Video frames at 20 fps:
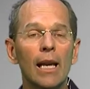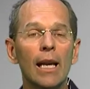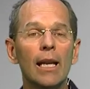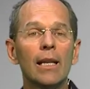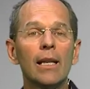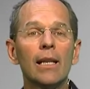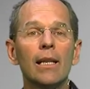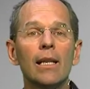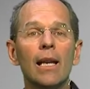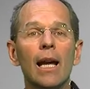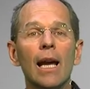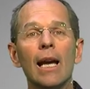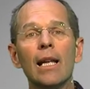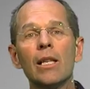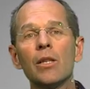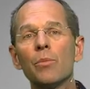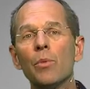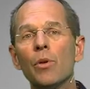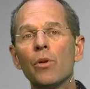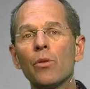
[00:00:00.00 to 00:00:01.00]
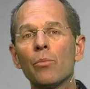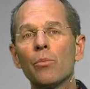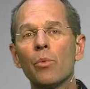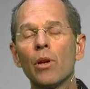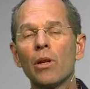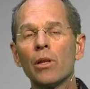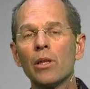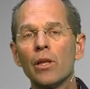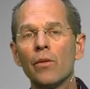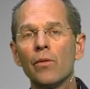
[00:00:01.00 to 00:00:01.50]
and it can enhance both
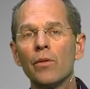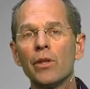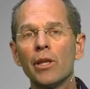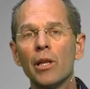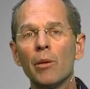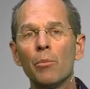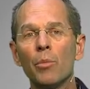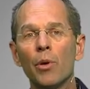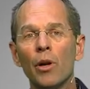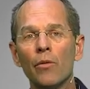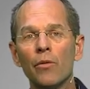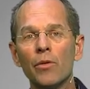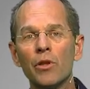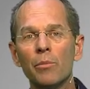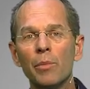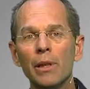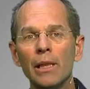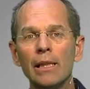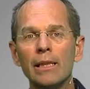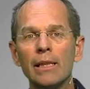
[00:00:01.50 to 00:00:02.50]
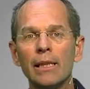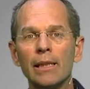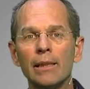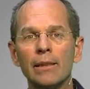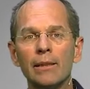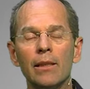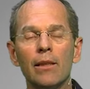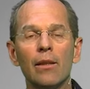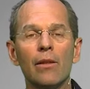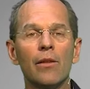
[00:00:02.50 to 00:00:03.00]
productivity and profitability,
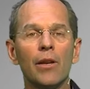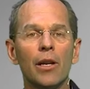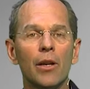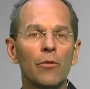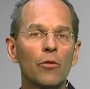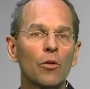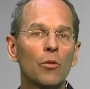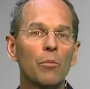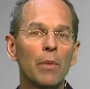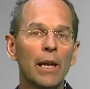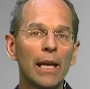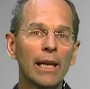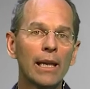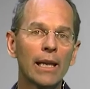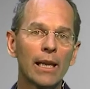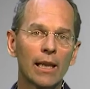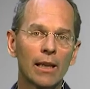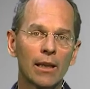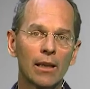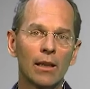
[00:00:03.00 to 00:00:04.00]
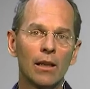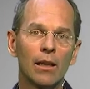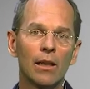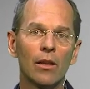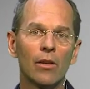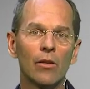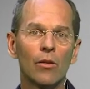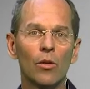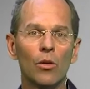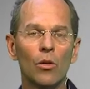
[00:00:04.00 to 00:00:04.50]
therefore making
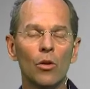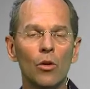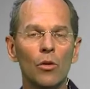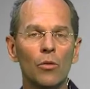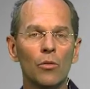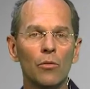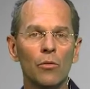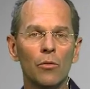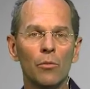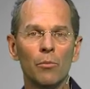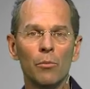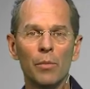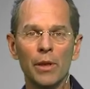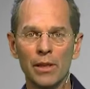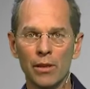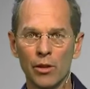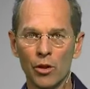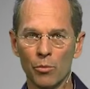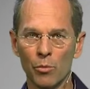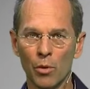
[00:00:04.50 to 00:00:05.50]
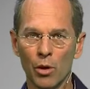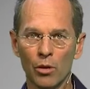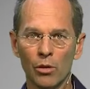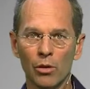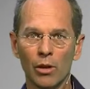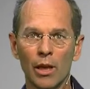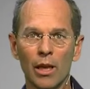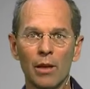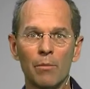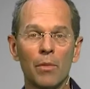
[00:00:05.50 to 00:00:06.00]
the whole business
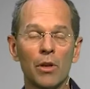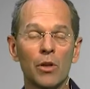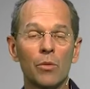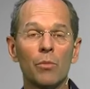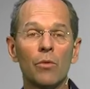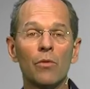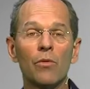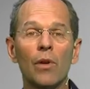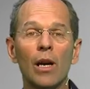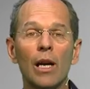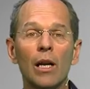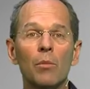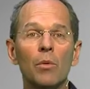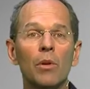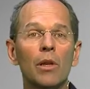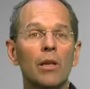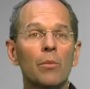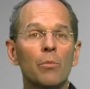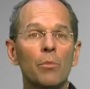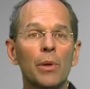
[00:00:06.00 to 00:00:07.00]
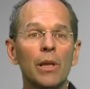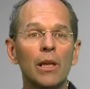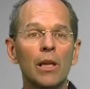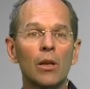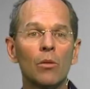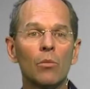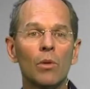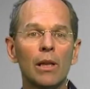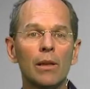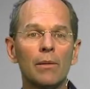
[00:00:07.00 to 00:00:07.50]
model a much more viable and
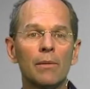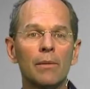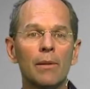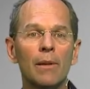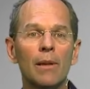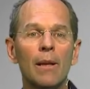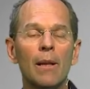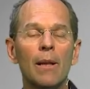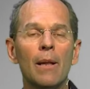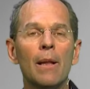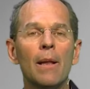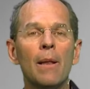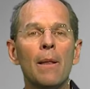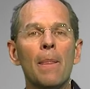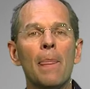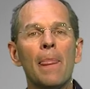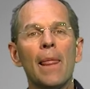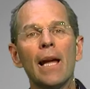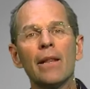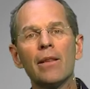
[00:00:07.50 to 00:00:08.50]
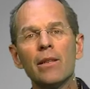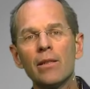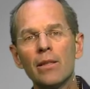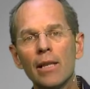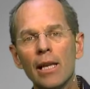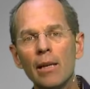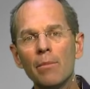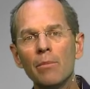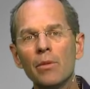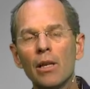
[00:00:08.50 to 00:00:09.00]
appealing one. At the
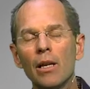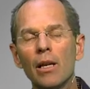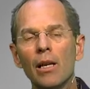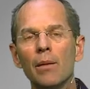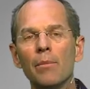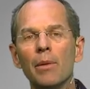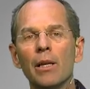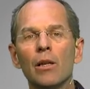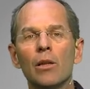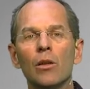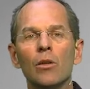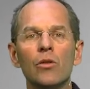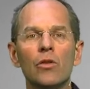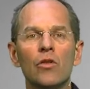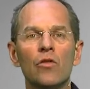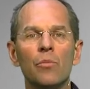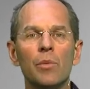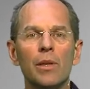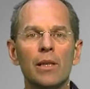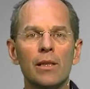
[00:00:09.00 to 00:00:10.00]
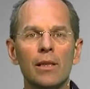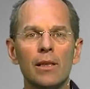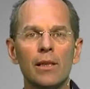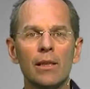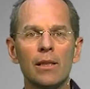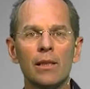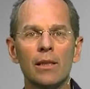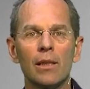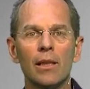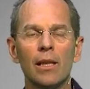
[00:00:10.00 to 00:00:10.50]
same time, inclusive
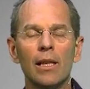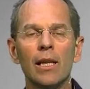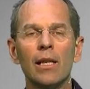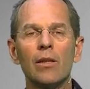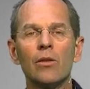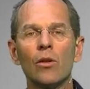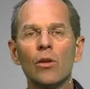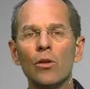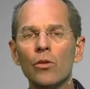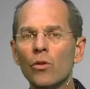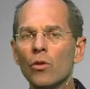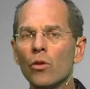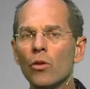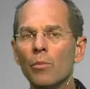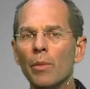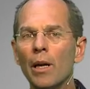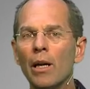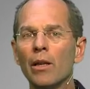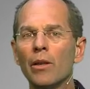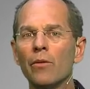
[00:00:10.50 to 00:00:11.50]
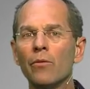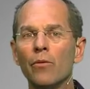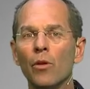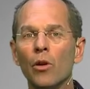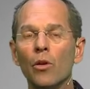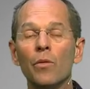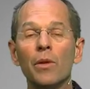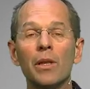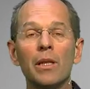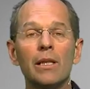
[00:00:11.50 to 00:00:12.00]
business is also about
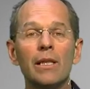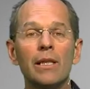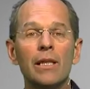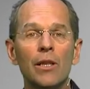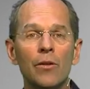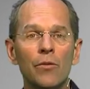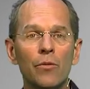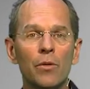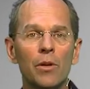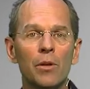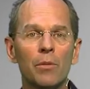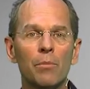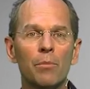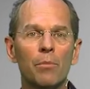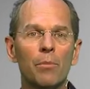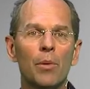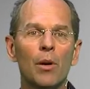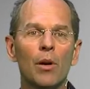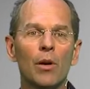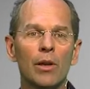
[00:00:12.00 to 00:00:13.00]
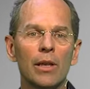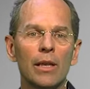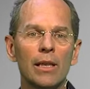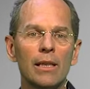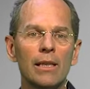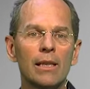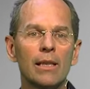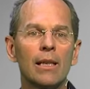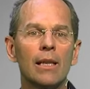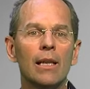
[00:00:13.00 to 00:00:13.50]
involving different
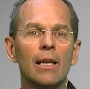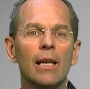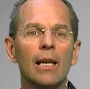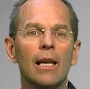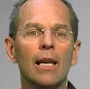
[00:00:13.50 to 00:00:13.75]
parties